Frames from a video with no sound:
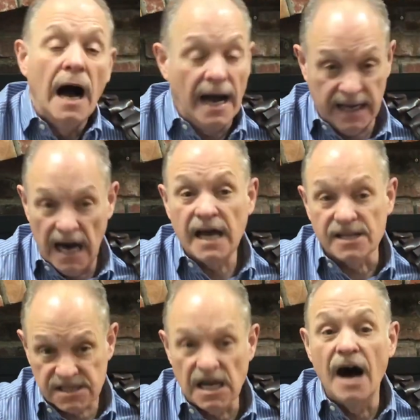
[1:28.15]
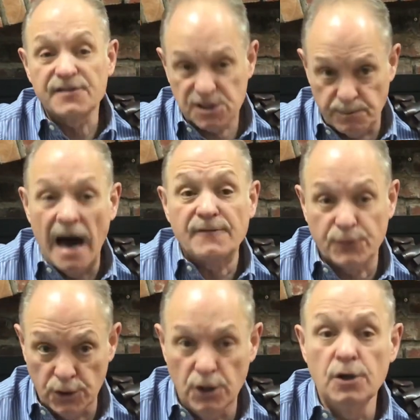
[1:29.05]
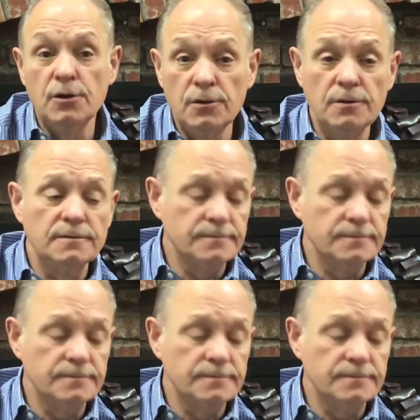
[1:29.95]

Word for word: I got a soft spot for you.